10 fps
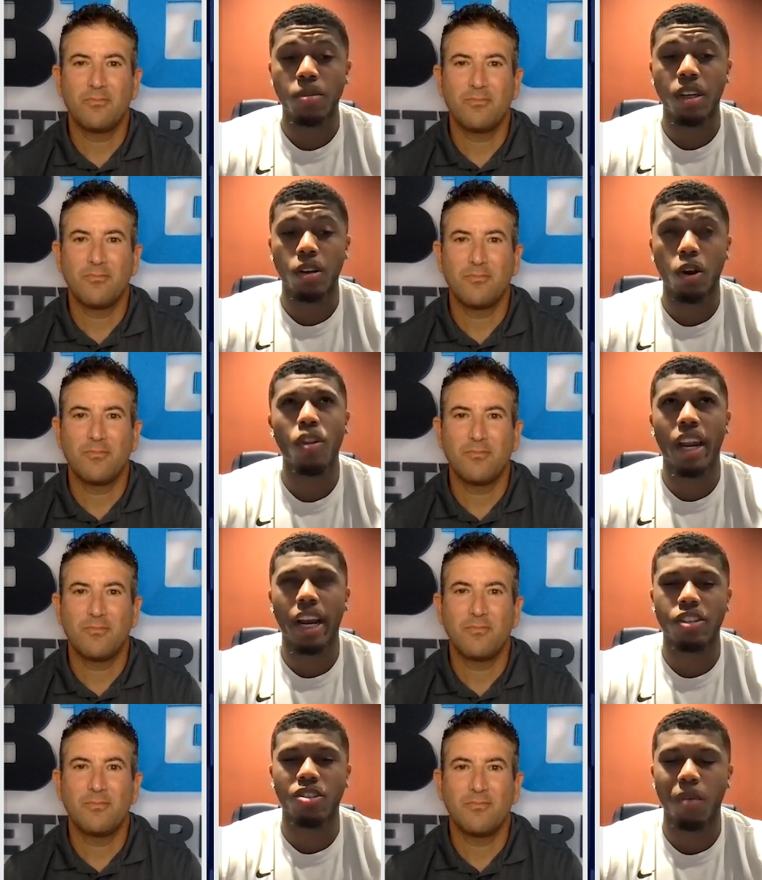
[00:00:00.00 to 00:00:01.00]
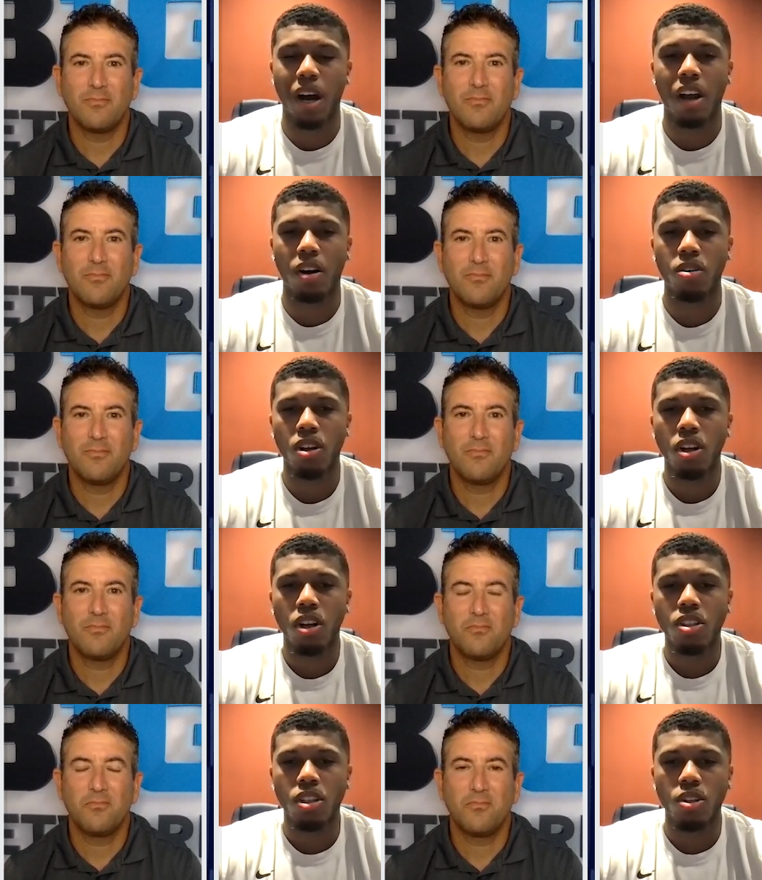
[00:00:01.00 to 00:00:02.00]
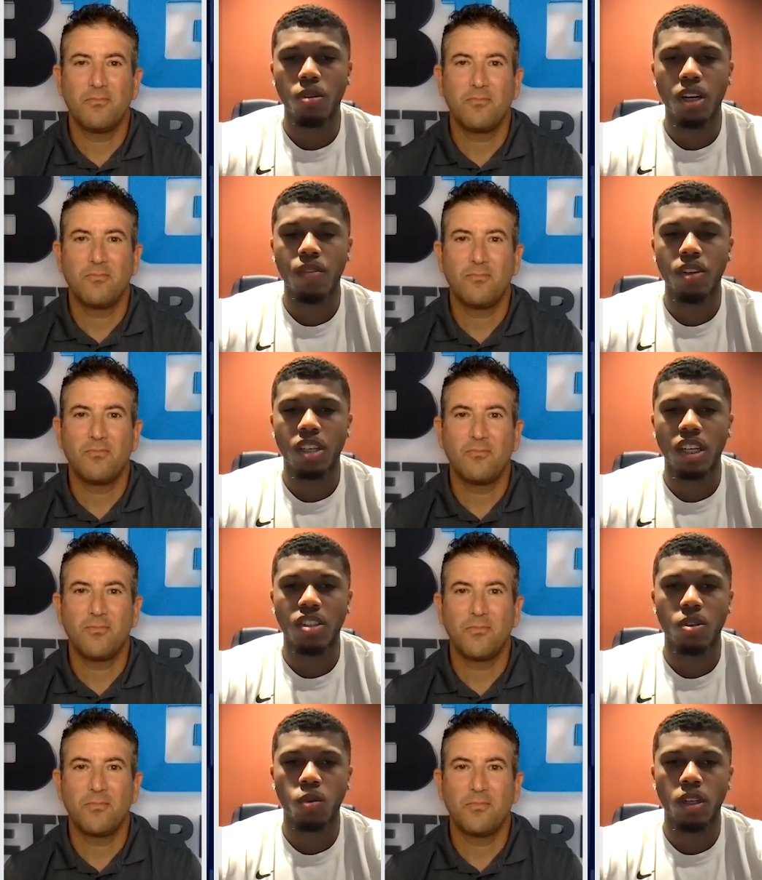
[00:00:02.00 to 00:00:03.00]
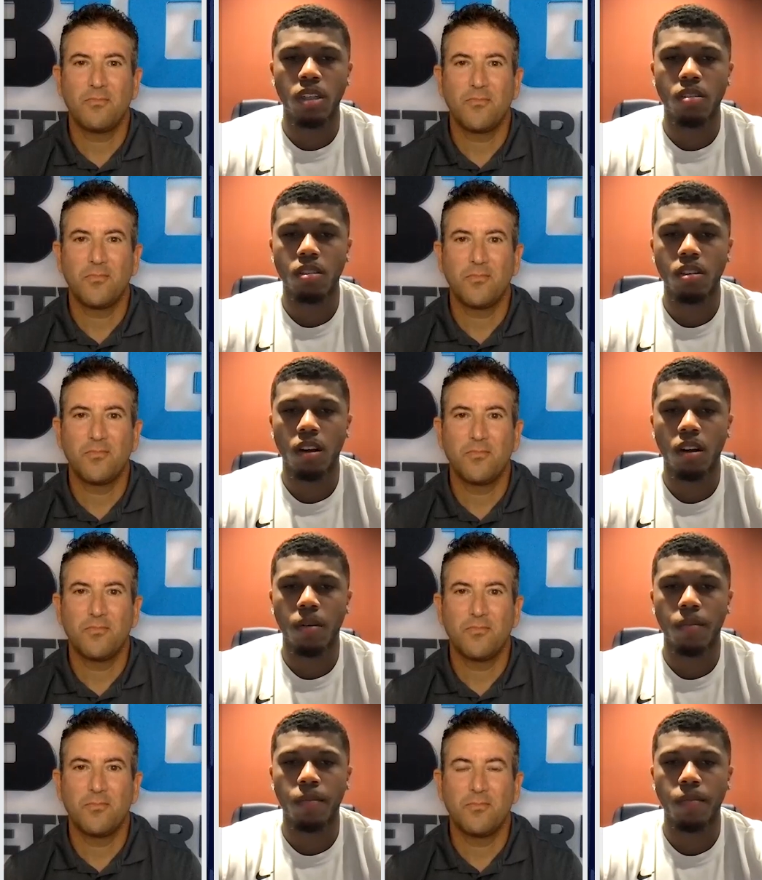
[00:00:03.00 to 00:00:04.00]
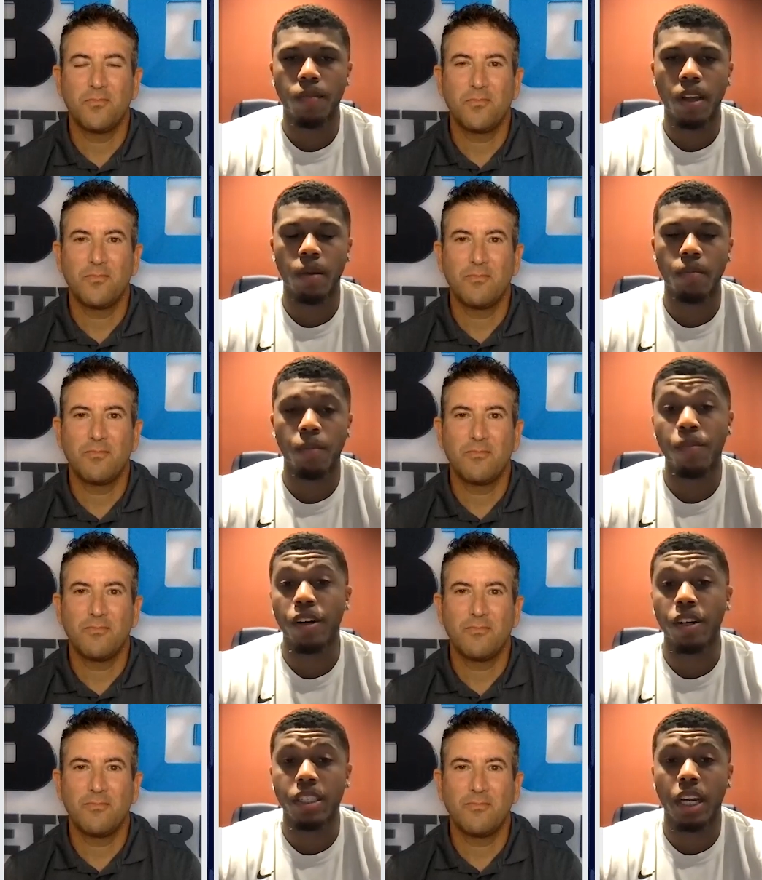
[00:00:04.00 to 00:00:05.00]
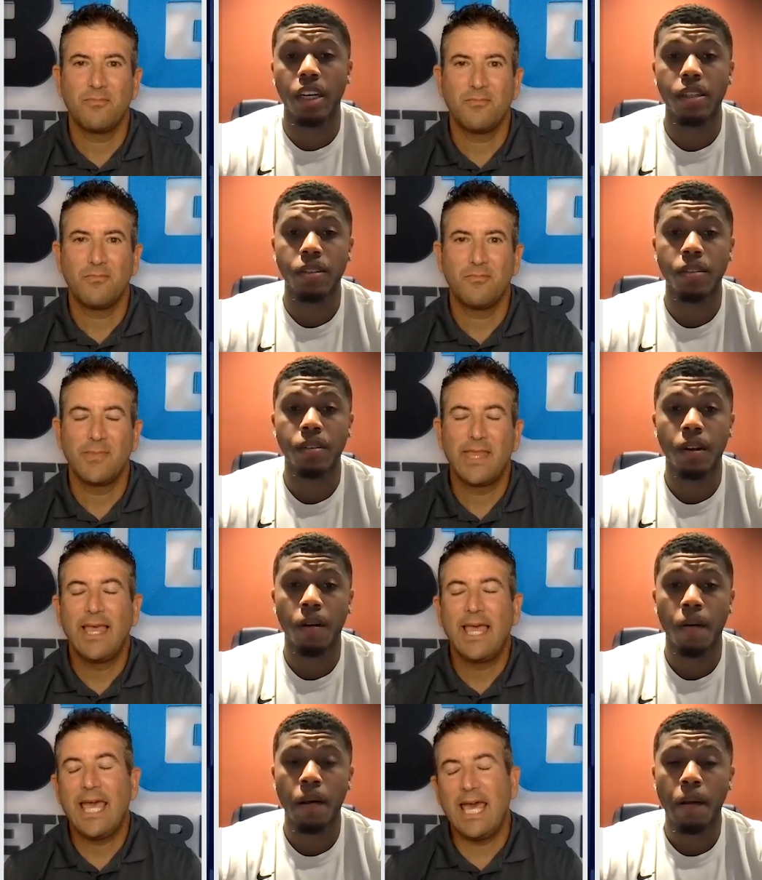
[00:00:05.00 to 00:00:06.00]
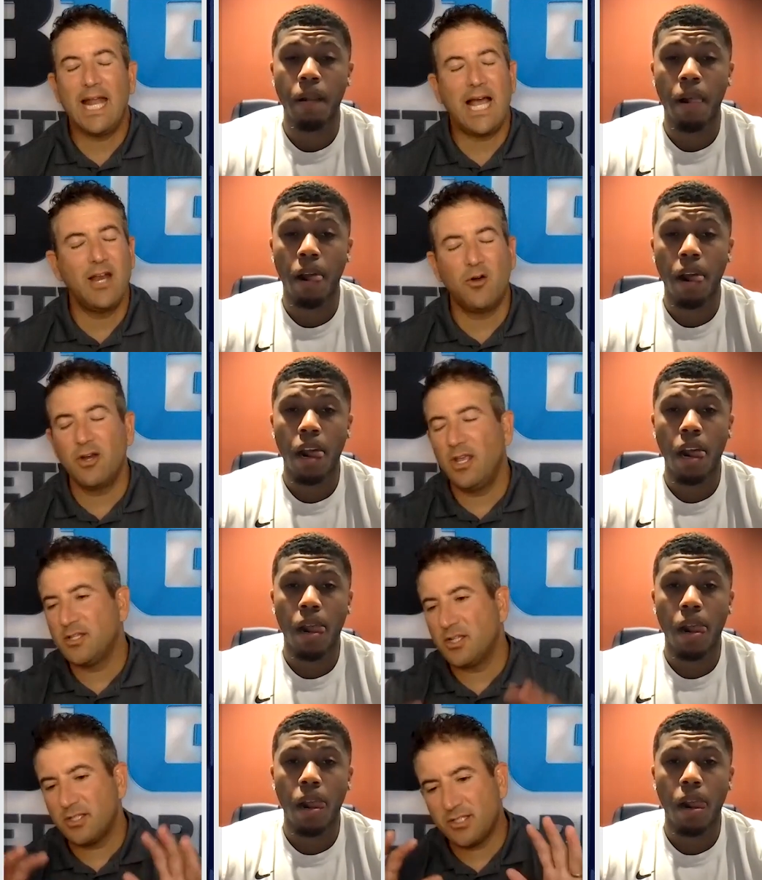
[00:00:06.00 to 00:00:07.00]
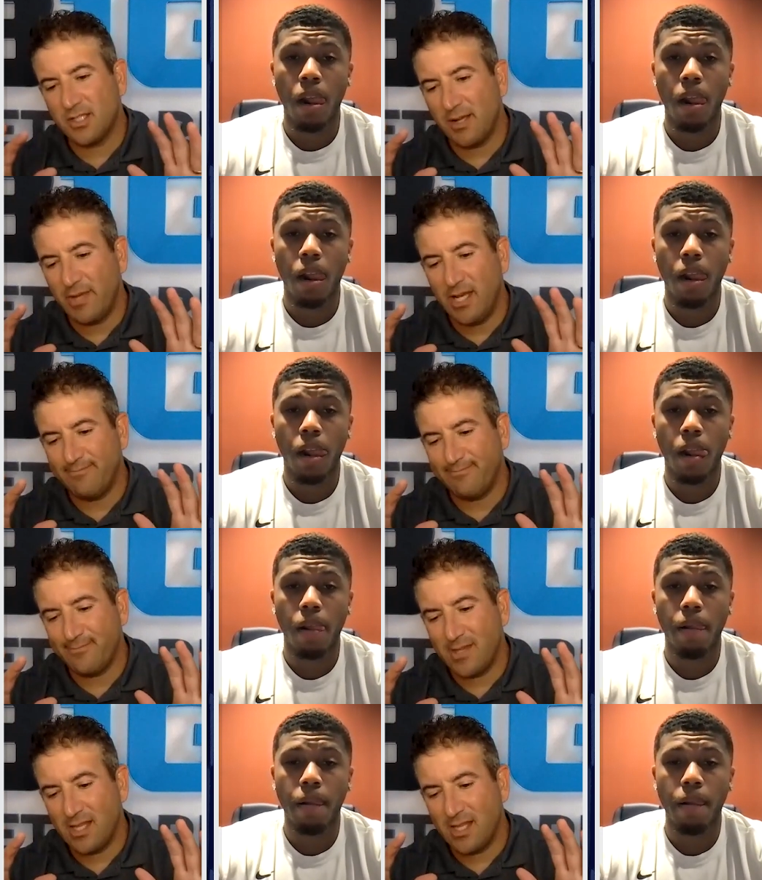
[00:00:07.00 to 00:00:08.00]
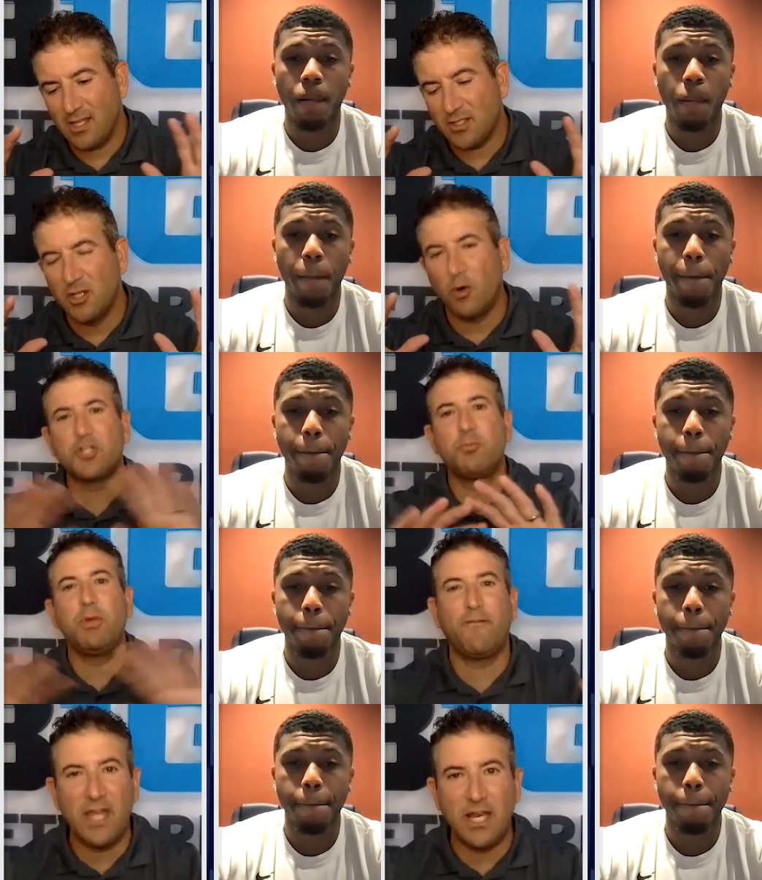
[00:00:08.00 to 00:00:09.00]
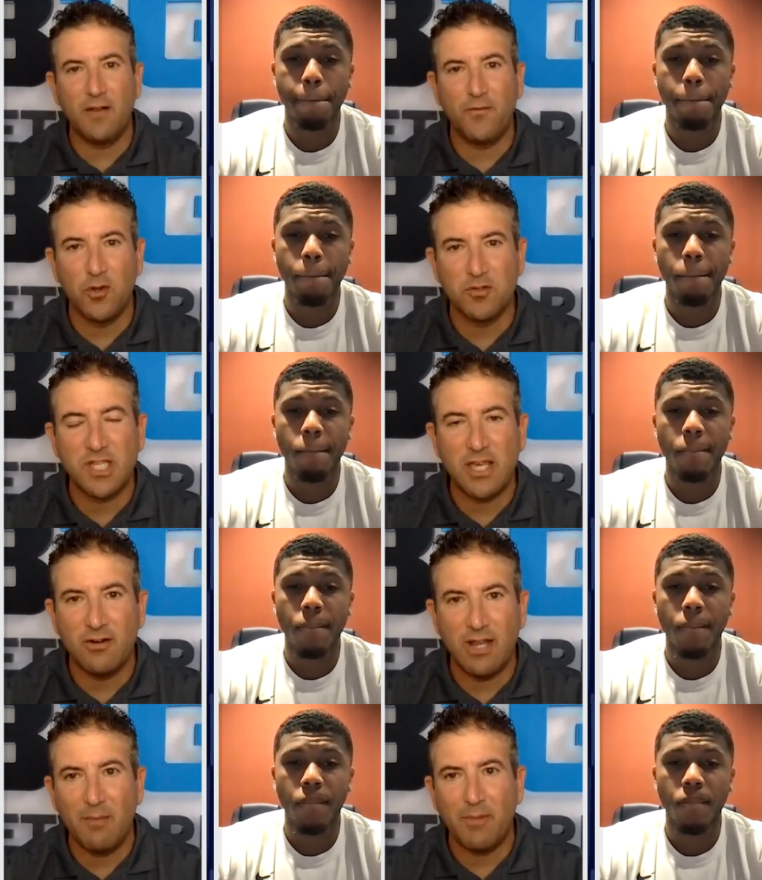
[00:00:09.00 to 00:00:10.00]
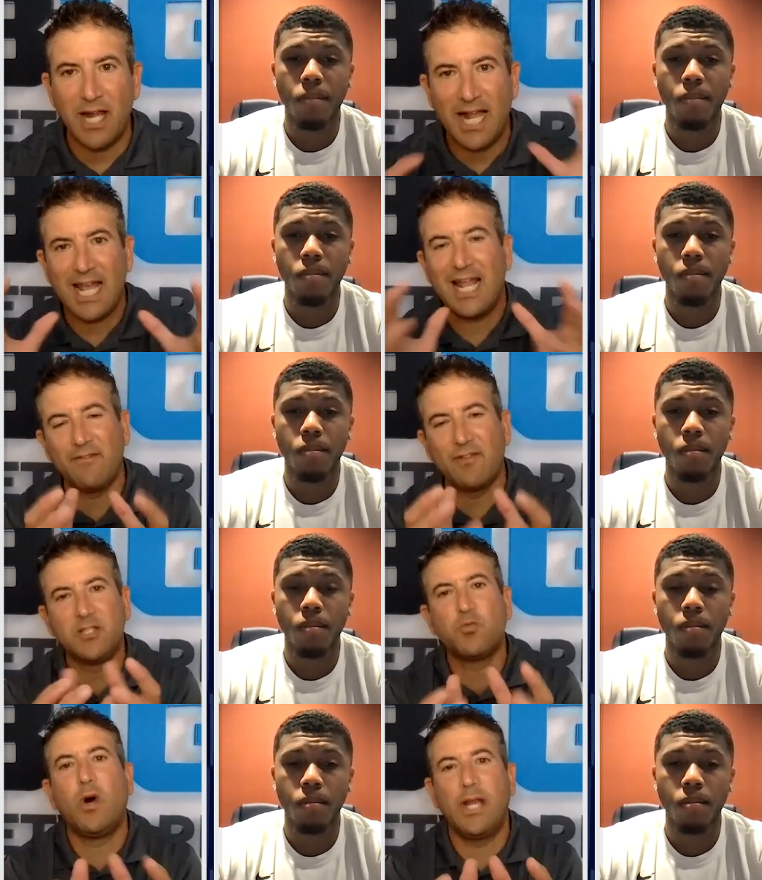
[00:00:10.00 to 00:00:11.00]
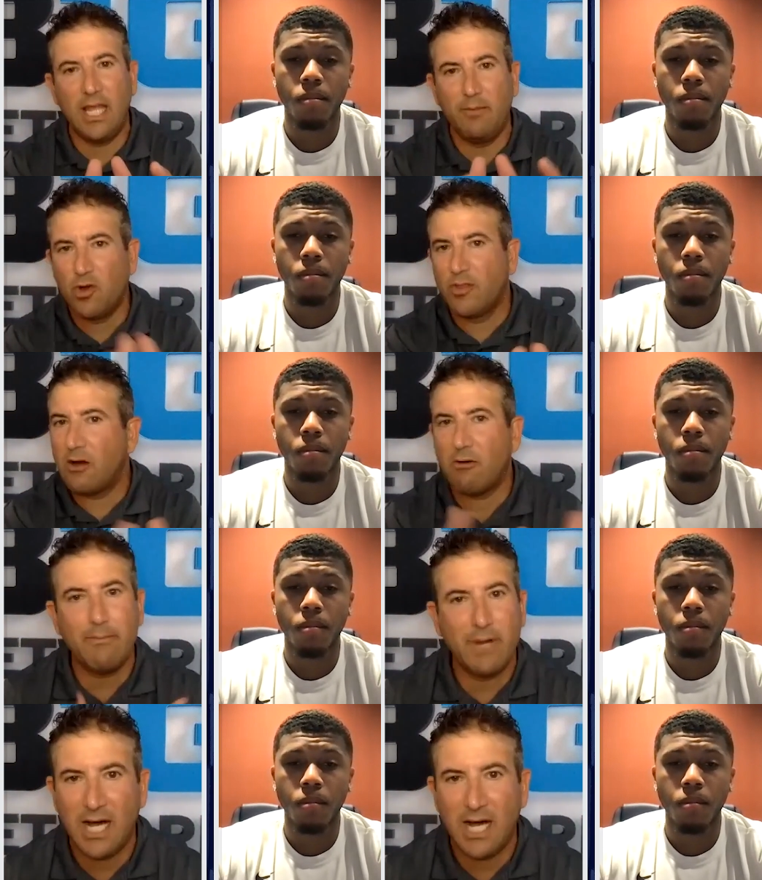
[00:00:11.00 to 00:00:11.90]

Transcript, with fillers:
Speaker 1: take, go that extra mile to do whatever it takes to win. Um, and I'm I'm very excited.
Speaker 2: And I don't need you to. I mean, no one should be offended if you don't say their name, but I gotta have at least one name. You're there, I'm